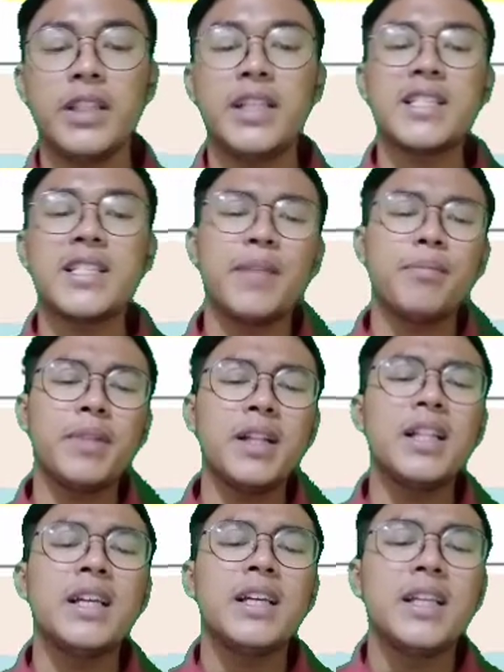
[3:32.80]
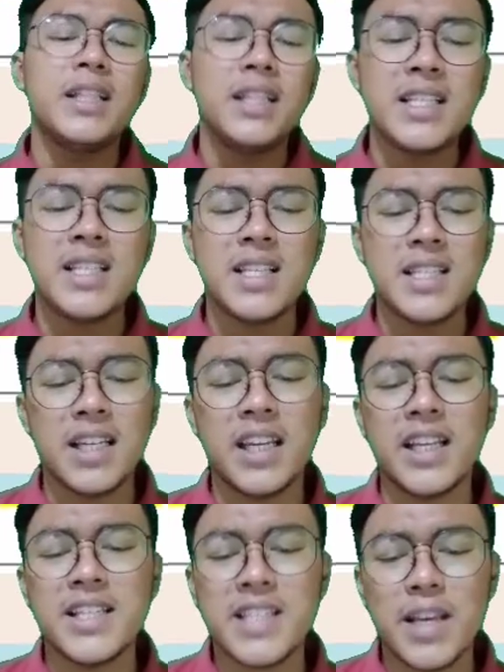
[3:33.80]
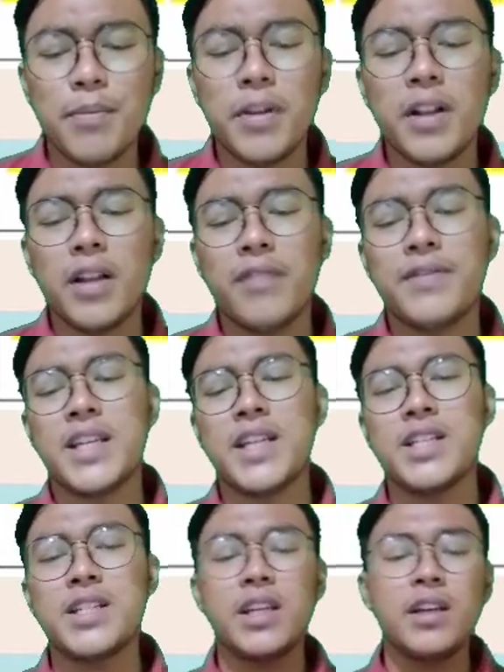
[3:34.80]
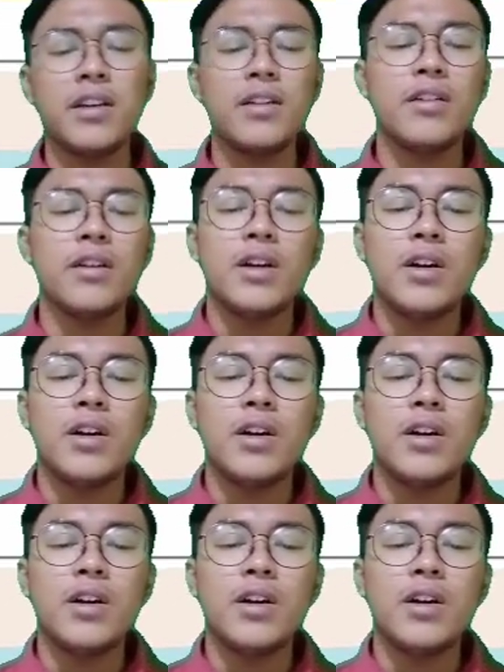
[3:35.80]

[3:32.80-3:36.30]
The example, this is an example of changing